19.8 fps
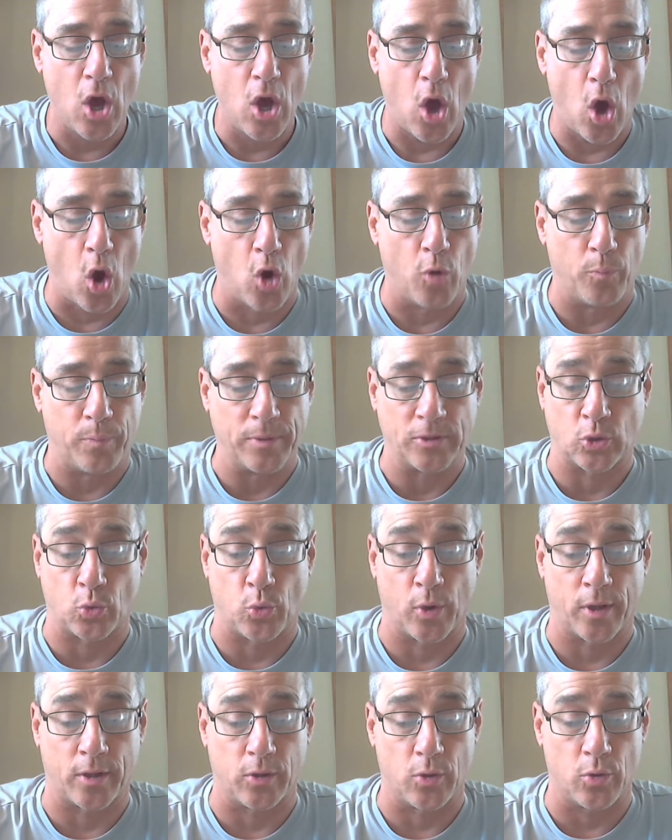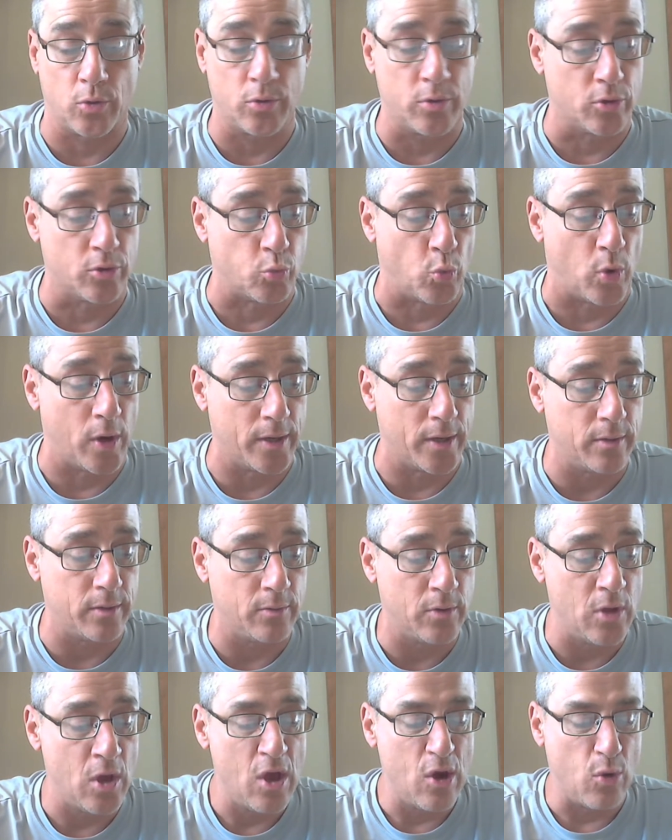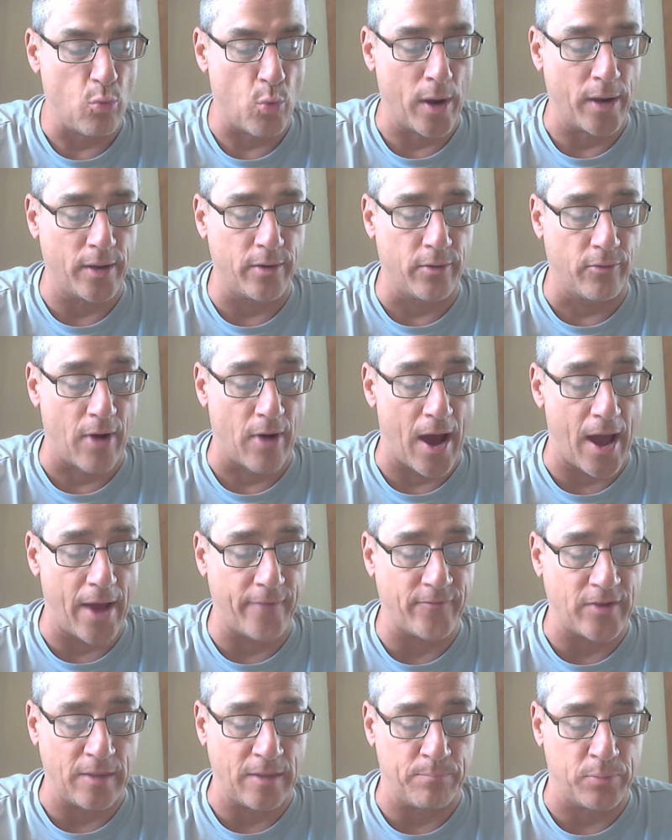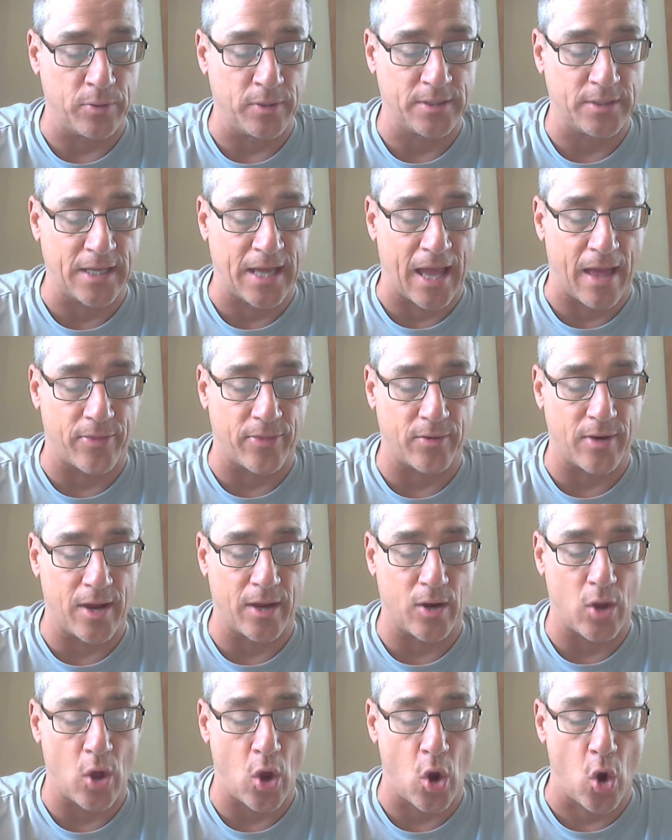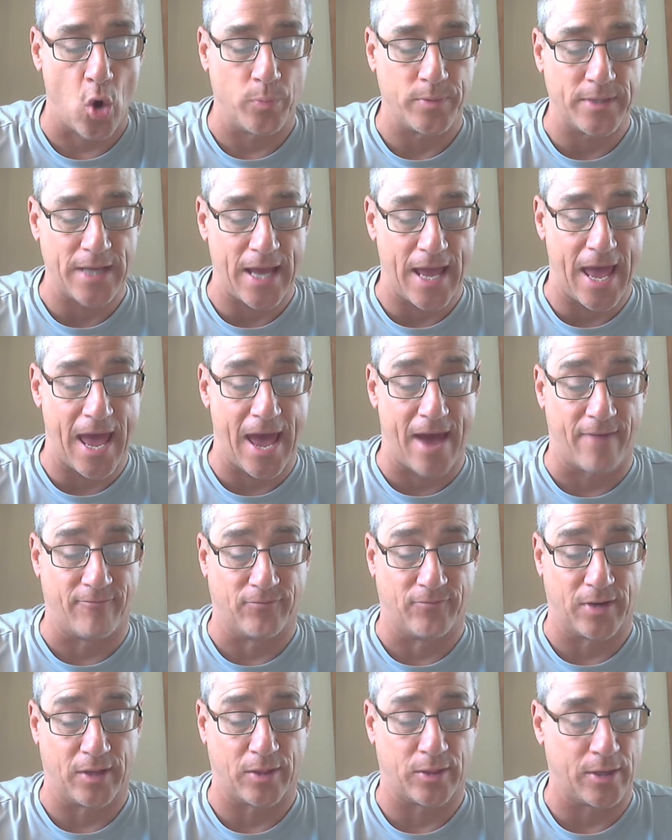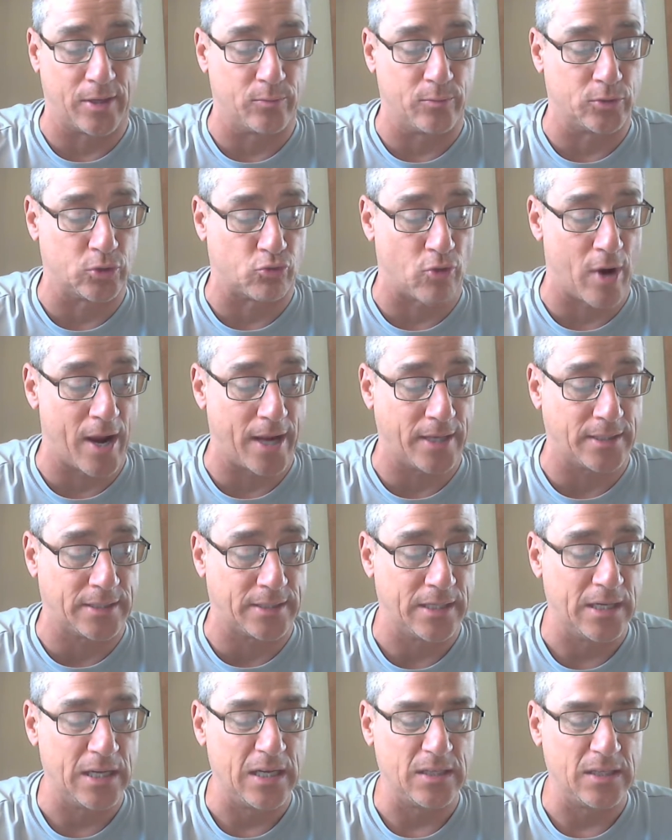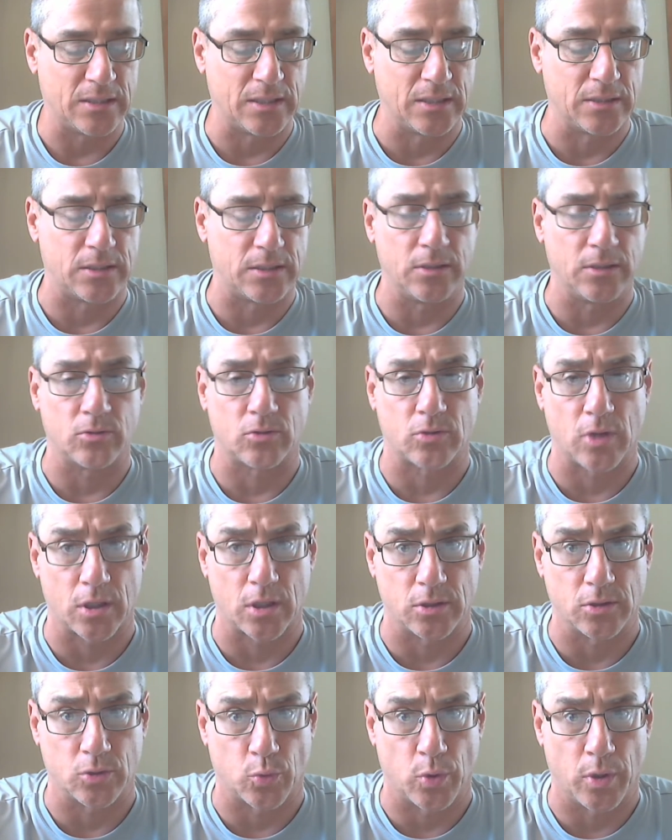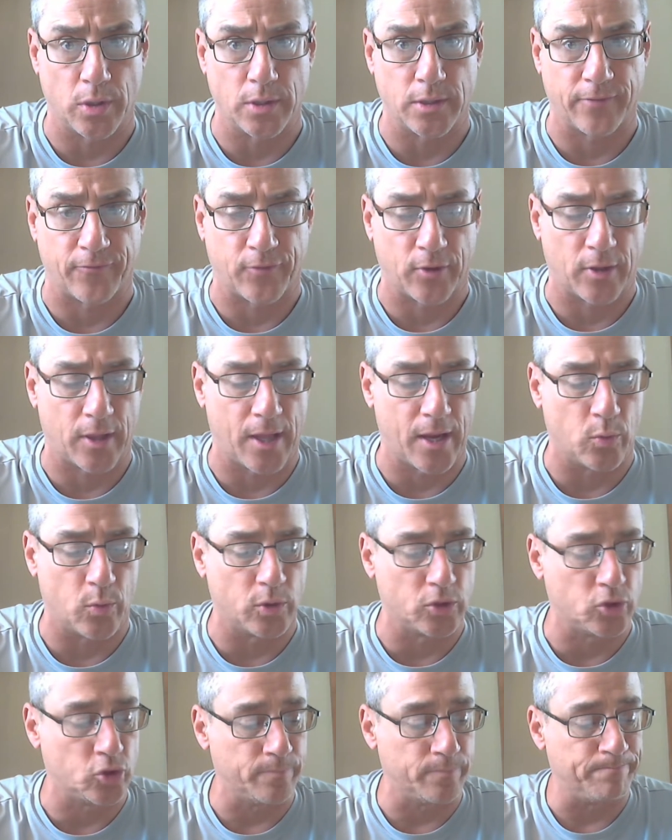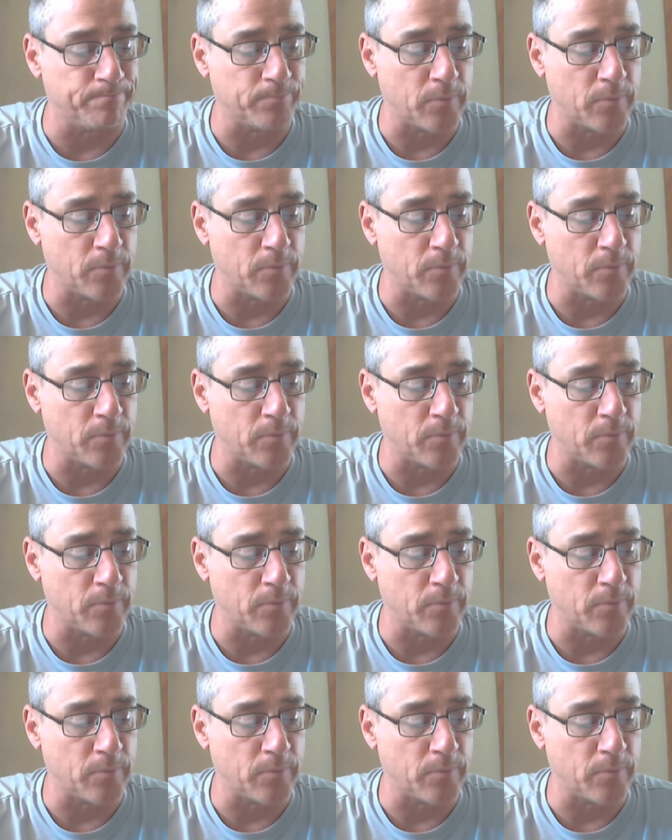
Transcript: Opus quickly ordered one. When it arrived, he put it together and hoped everything was right, since the instructions were in a different language.